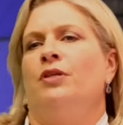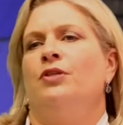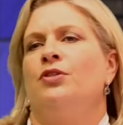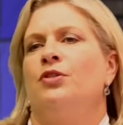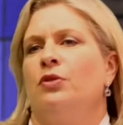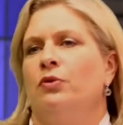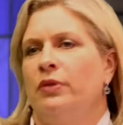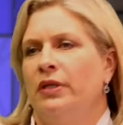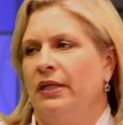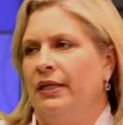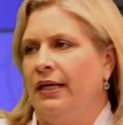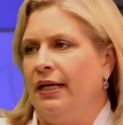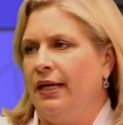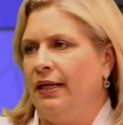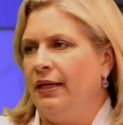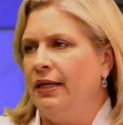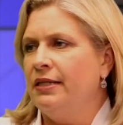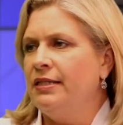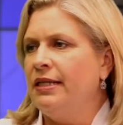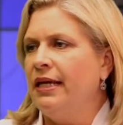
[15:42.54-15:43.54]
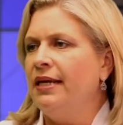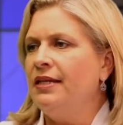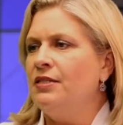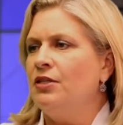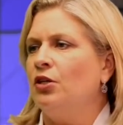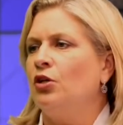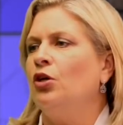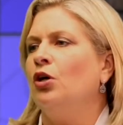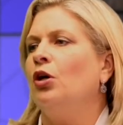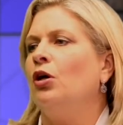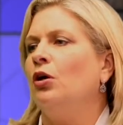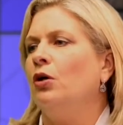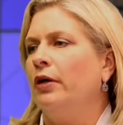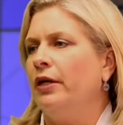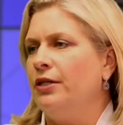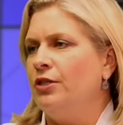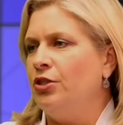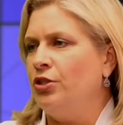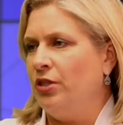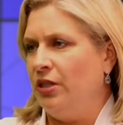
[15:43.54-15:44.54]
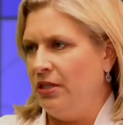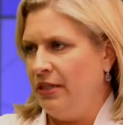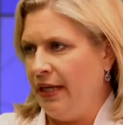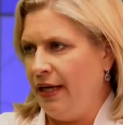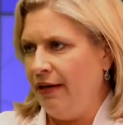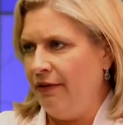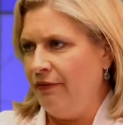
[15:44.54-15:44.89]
in doing that. It takes a courage to dive